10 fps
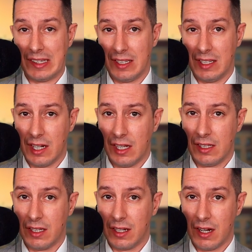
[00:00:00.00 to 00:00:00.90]
the
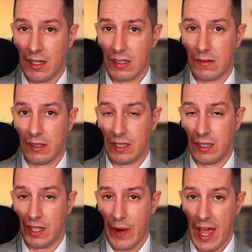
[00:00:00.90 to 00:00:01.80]
Italian consulate in
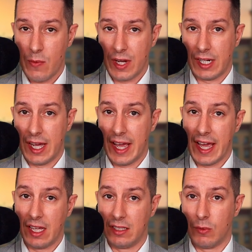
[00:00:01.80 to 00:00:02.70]
your area
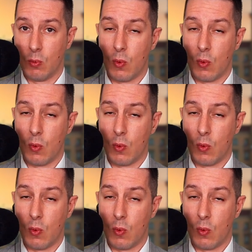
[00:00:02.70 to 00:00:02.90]
and